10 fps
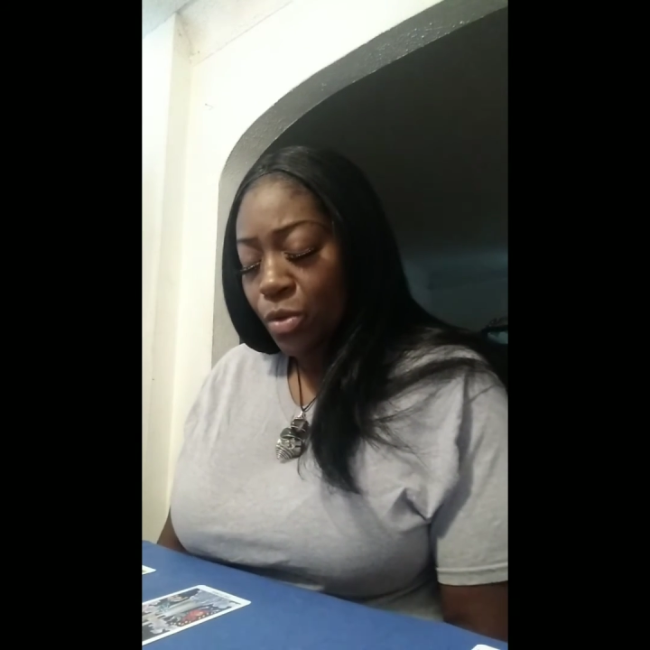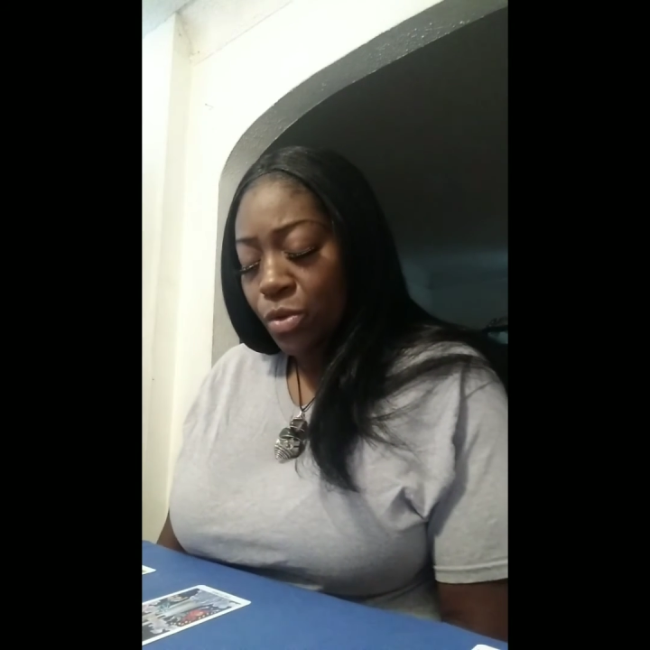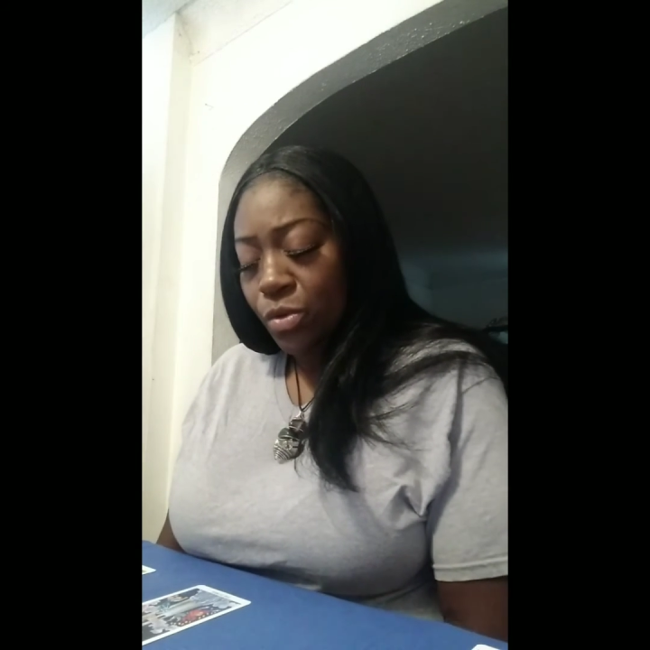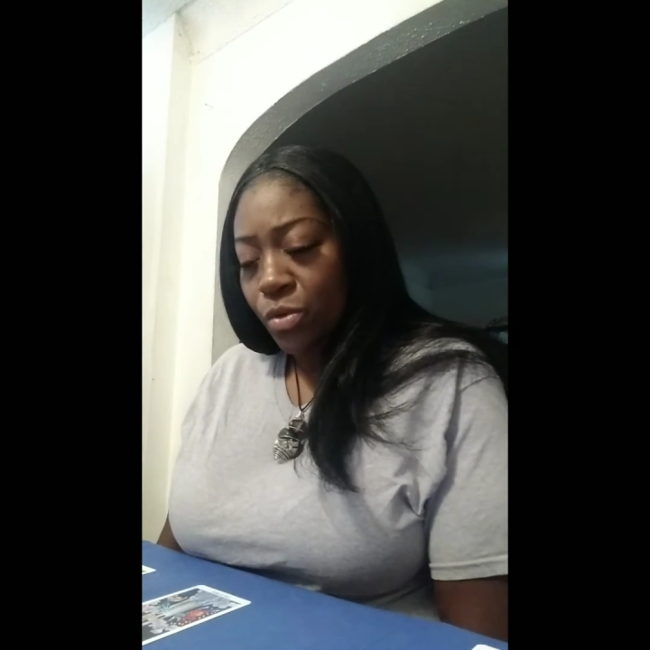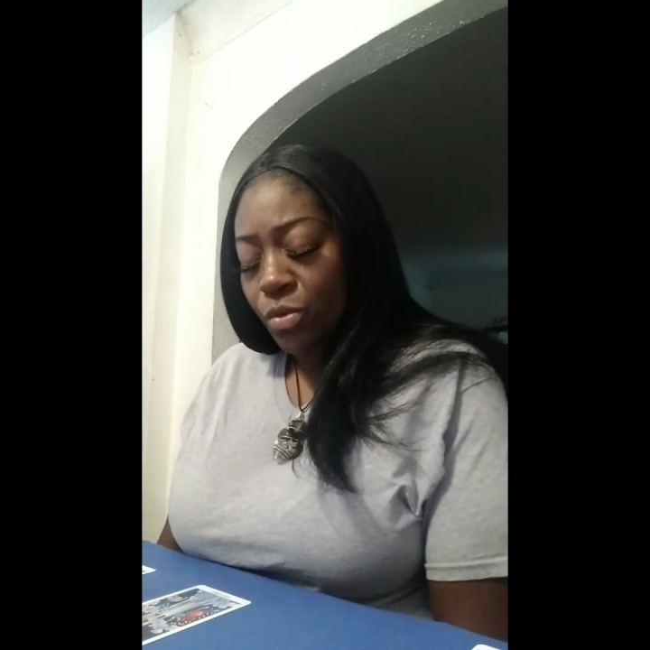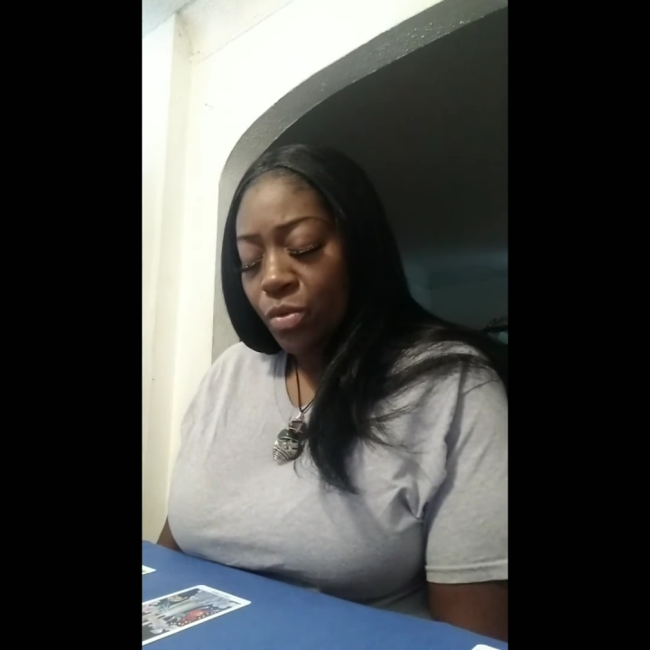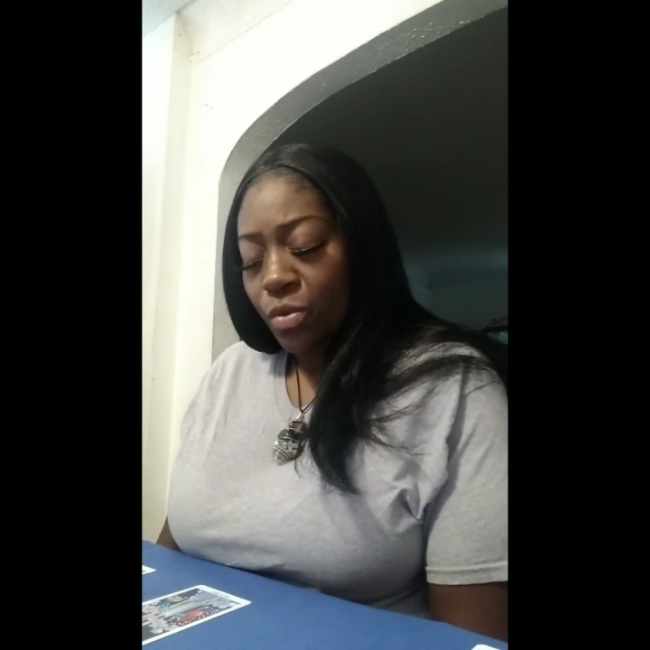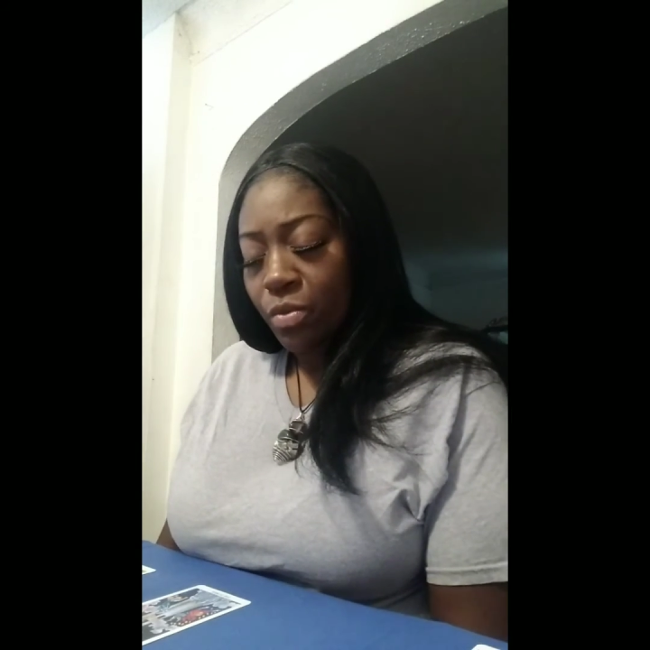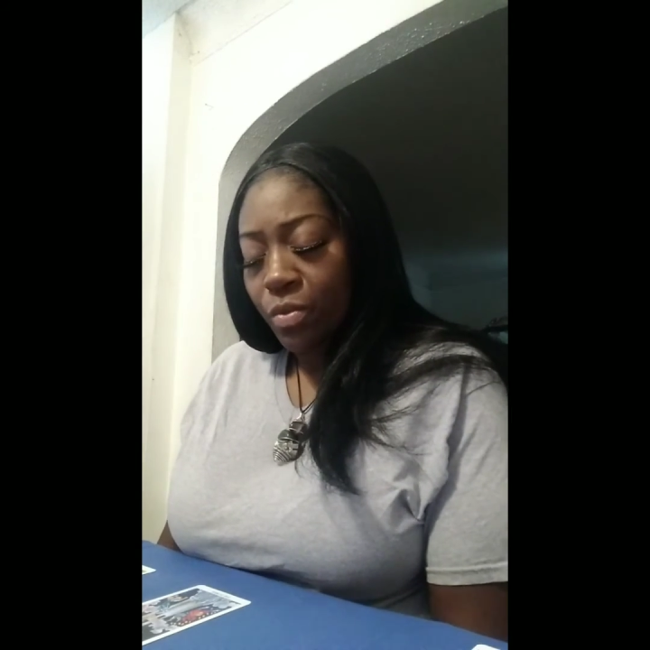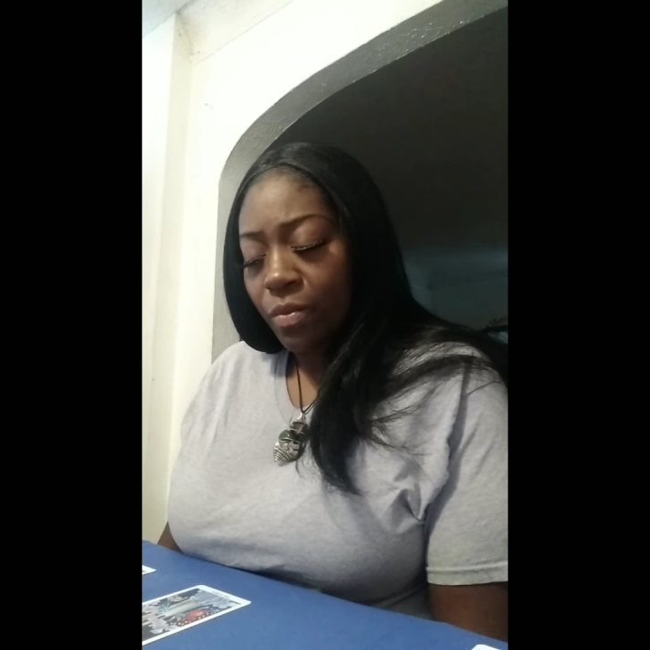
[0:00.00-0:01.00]
to
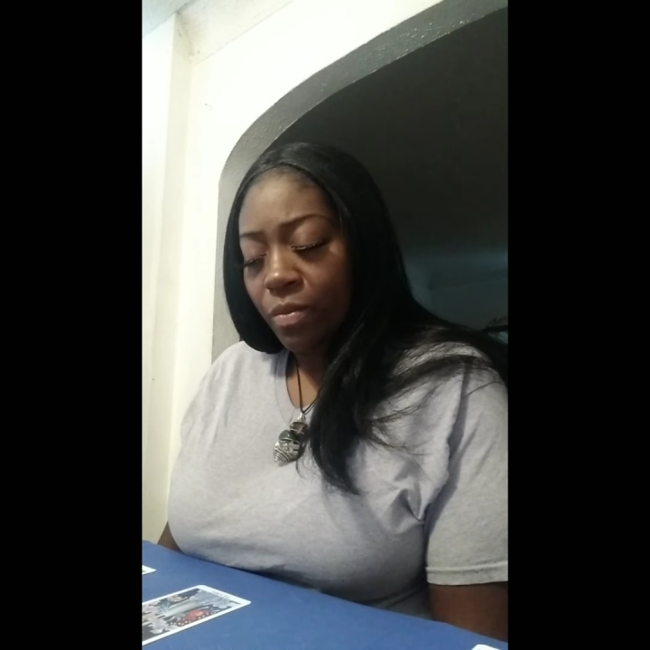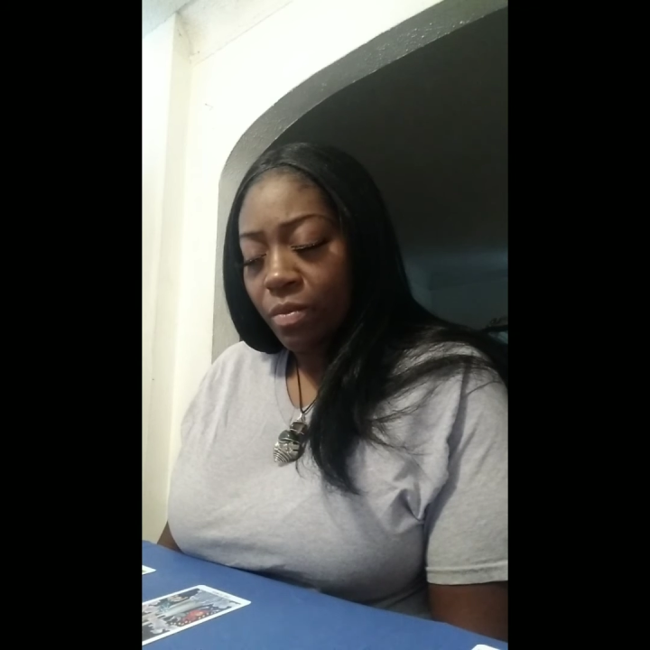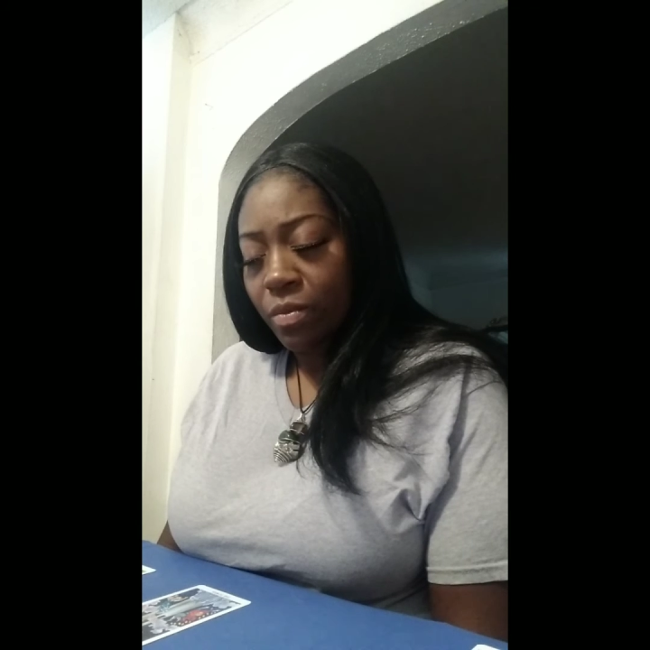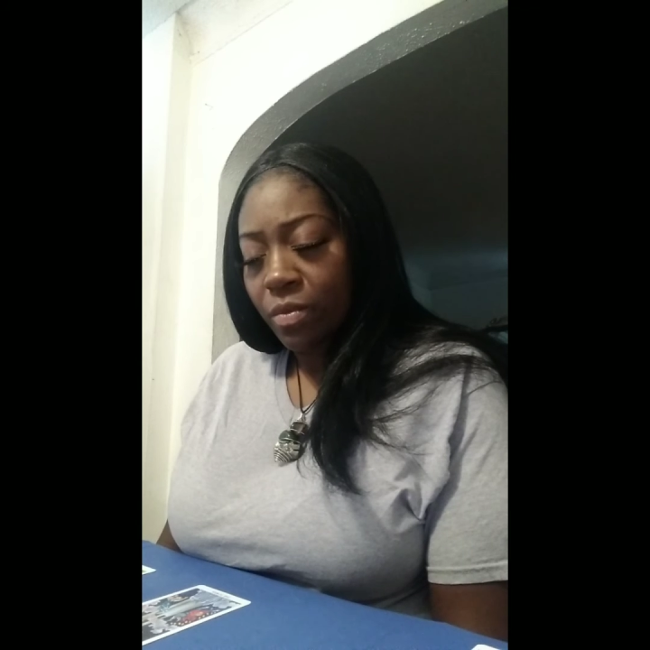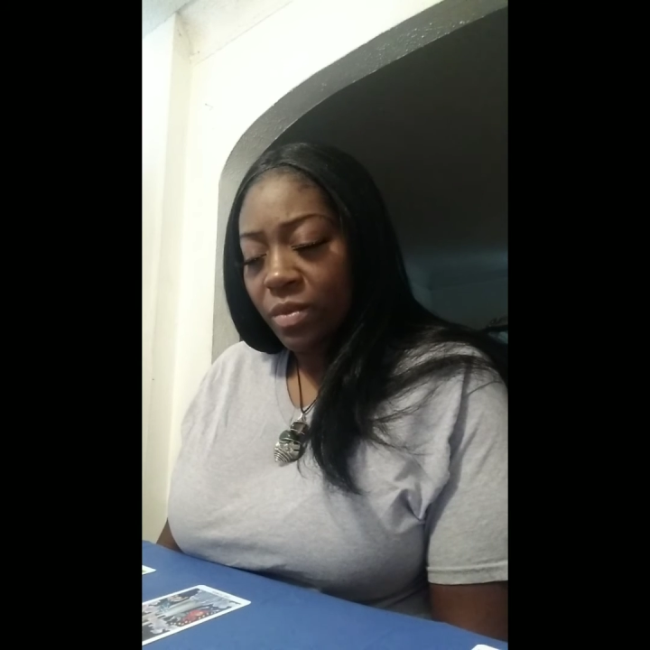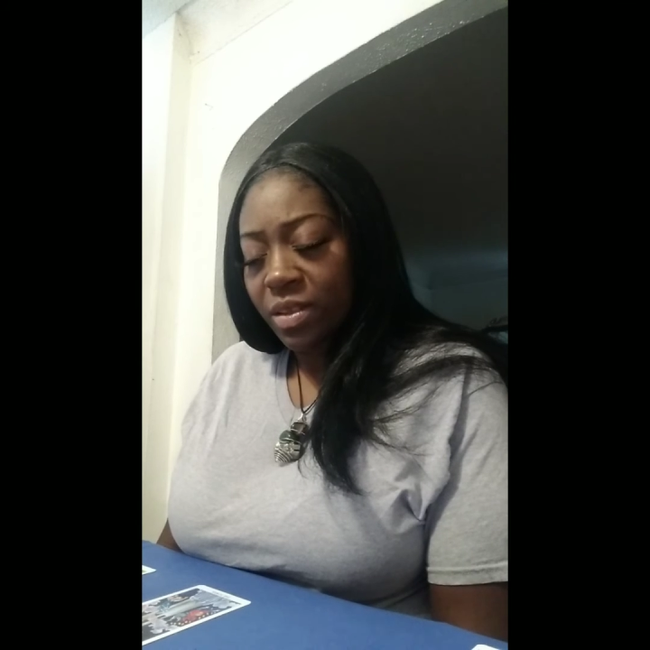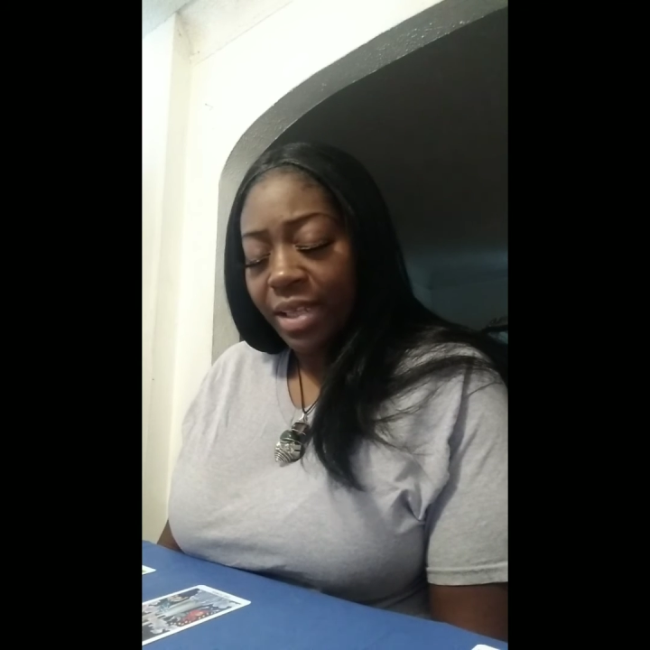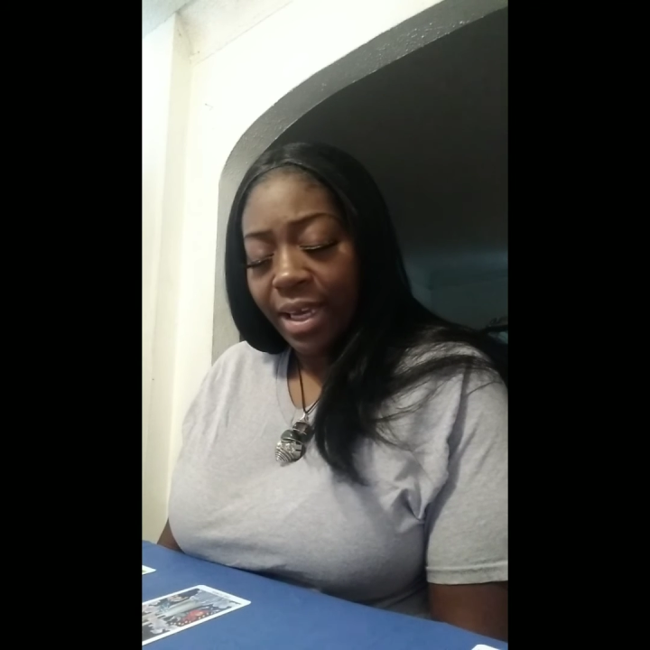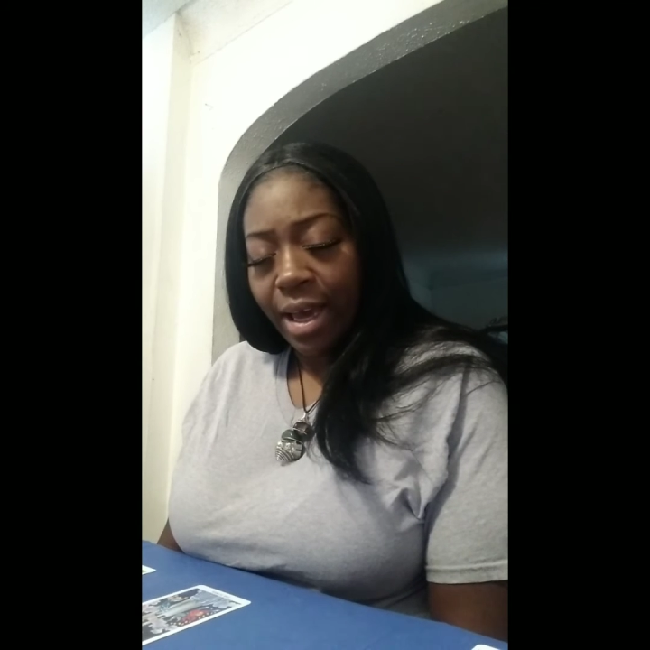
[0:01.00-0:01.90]
lay